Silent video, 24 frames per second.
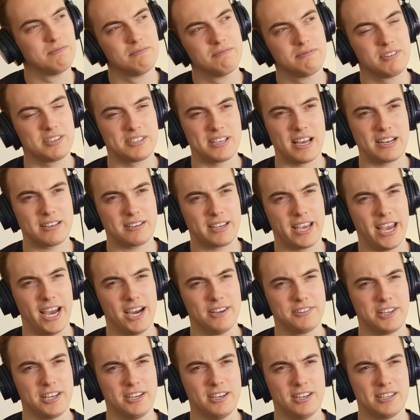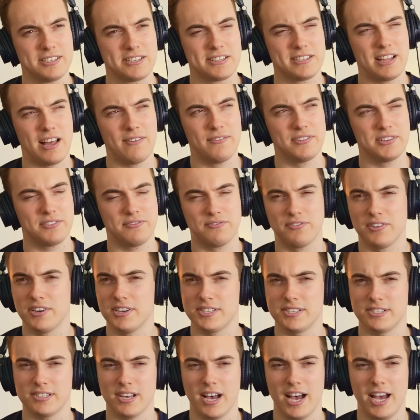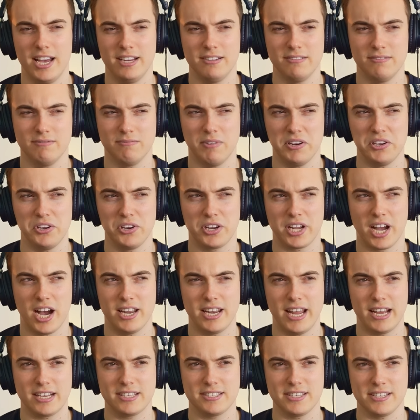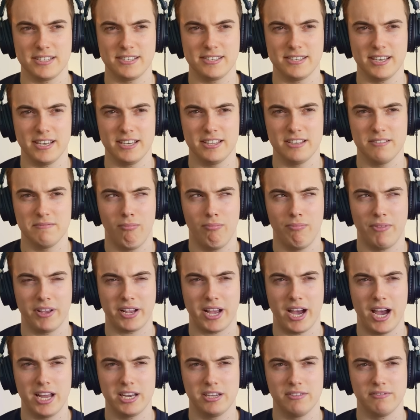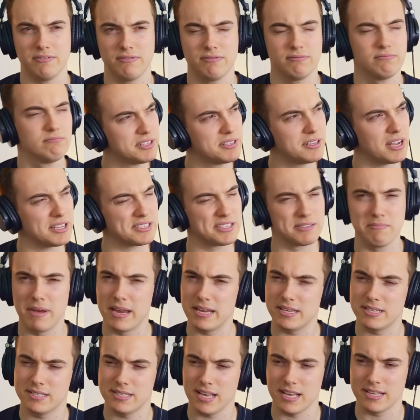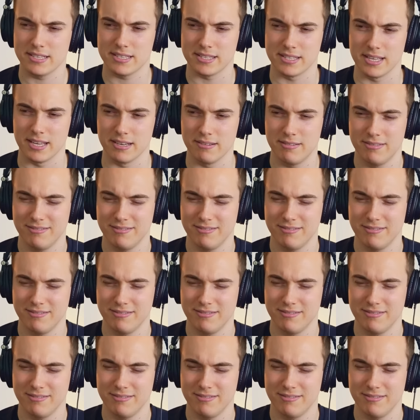Does that count then as love at first sight when you can't actually see them? They're kind of... doesn't make sense then.